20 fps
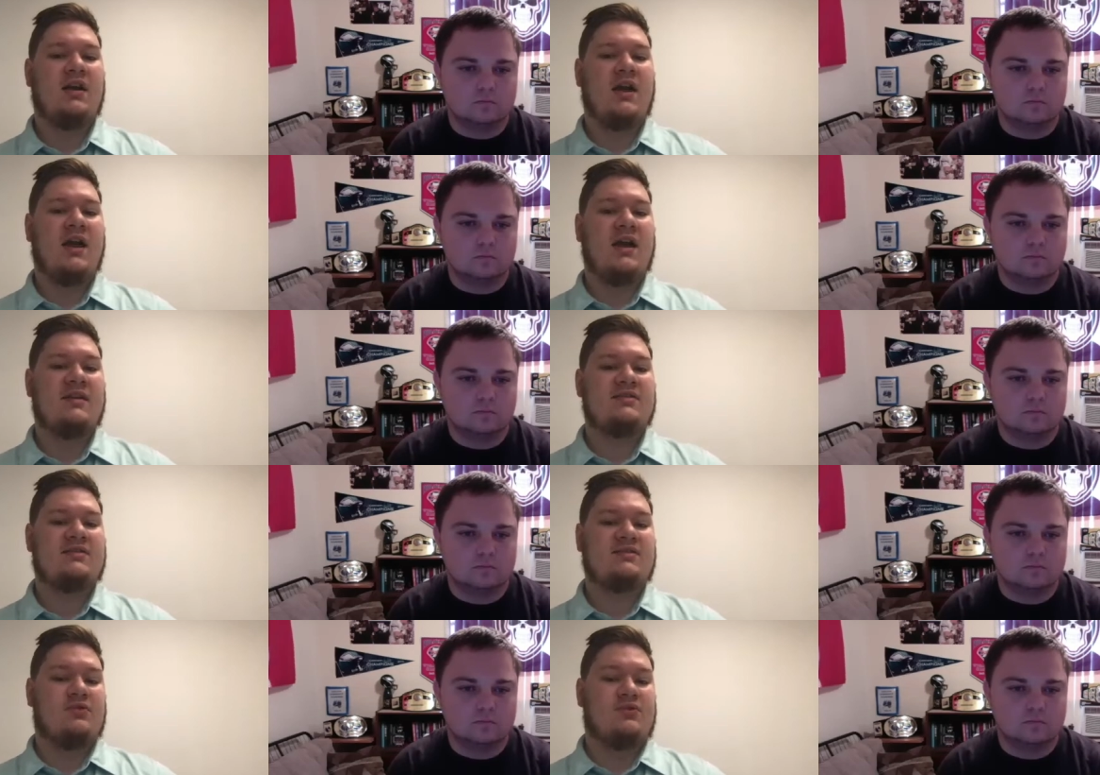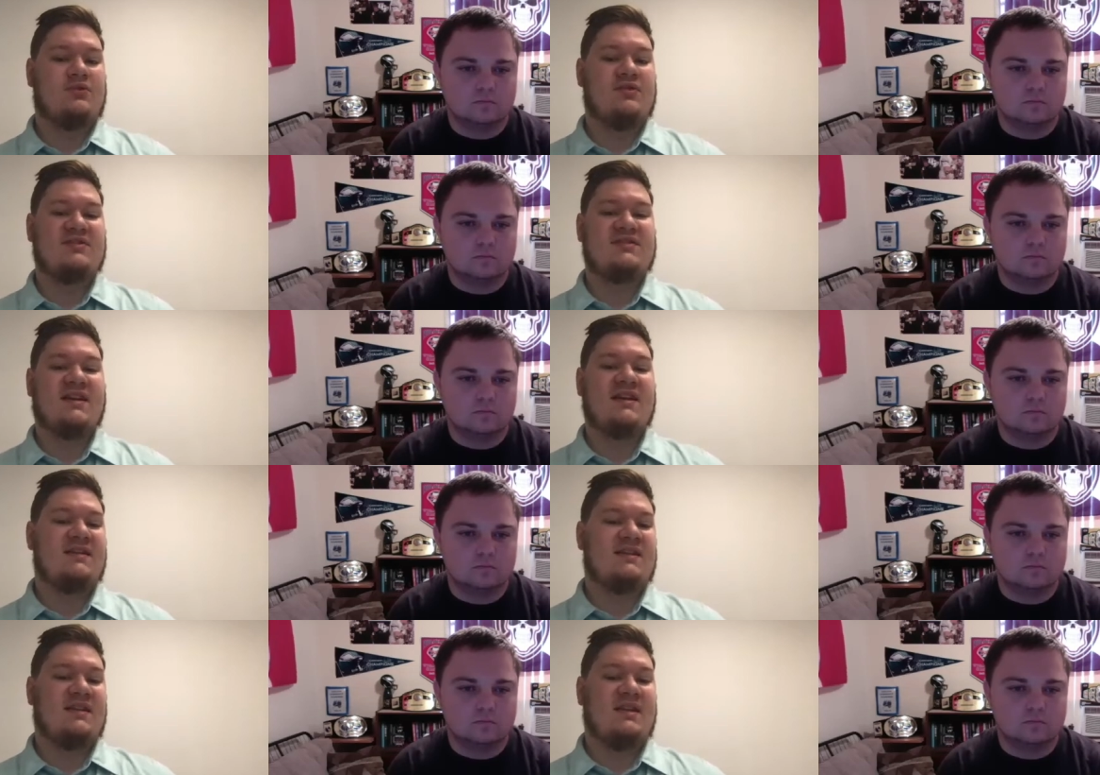Speaker 1: as soon as I
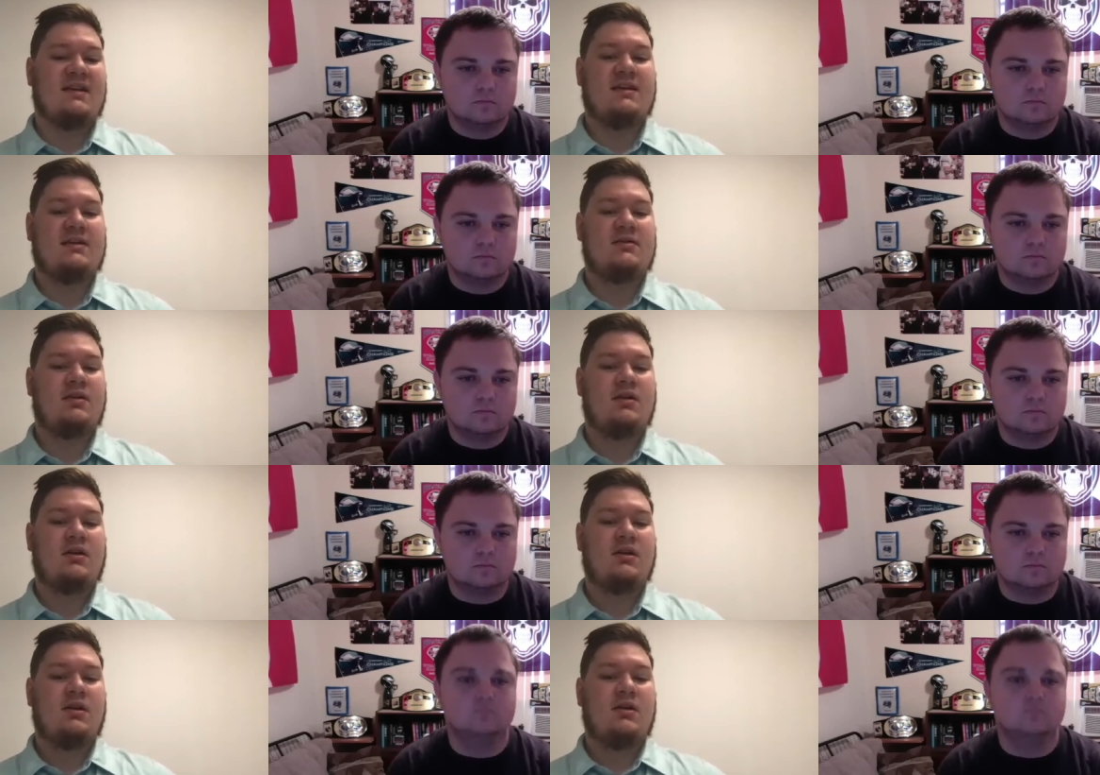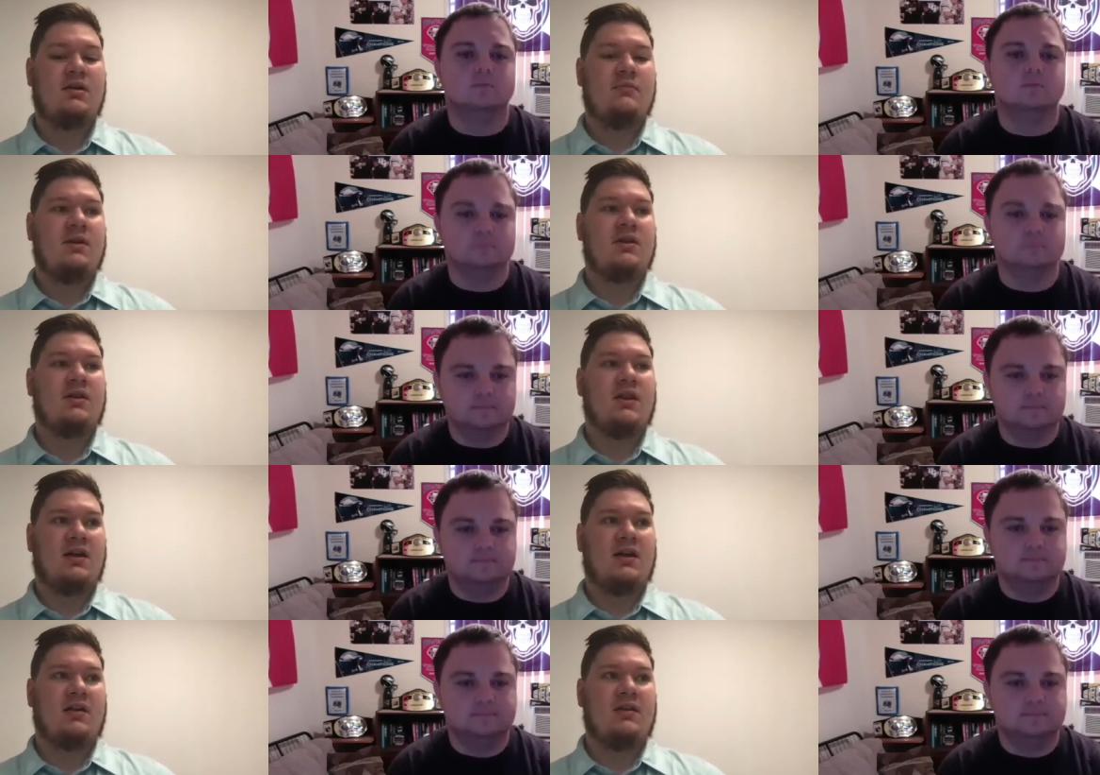did. But
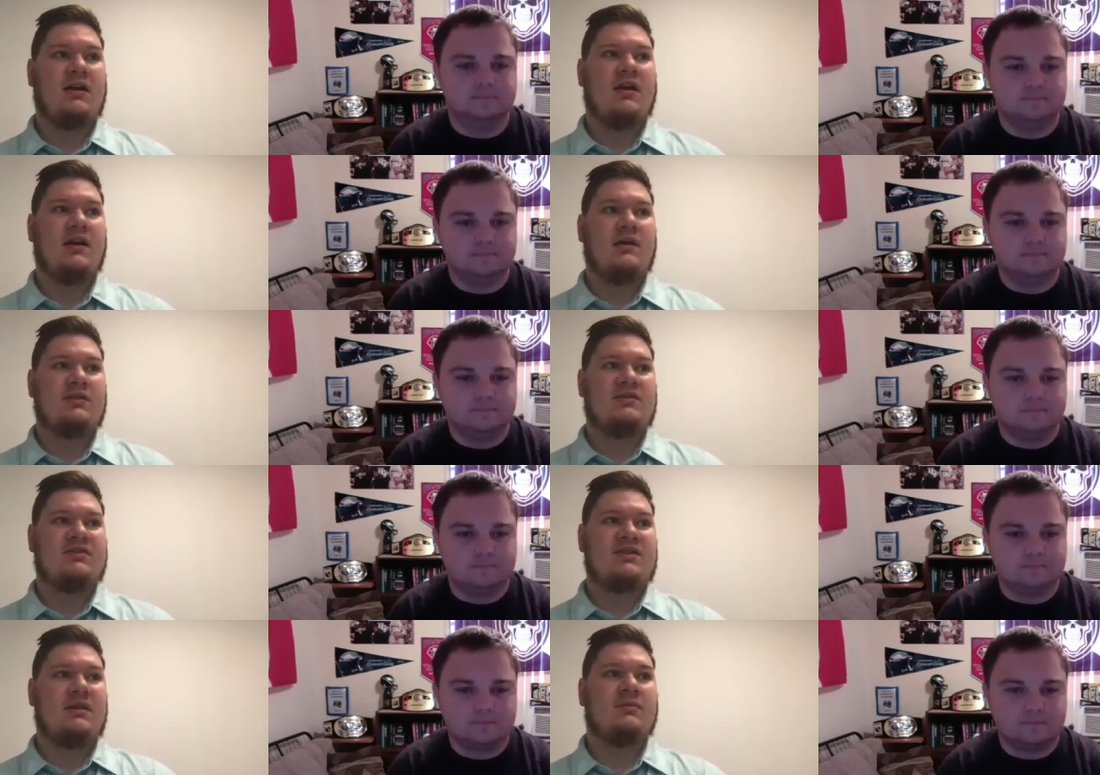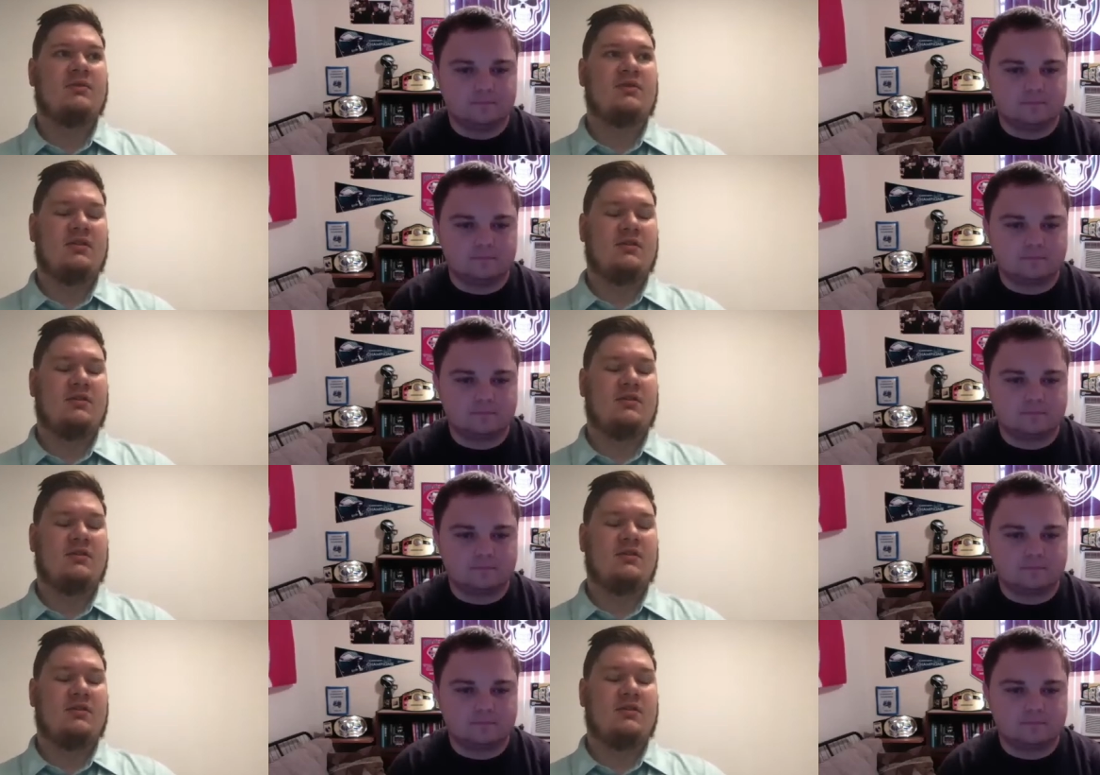luckily, I was able to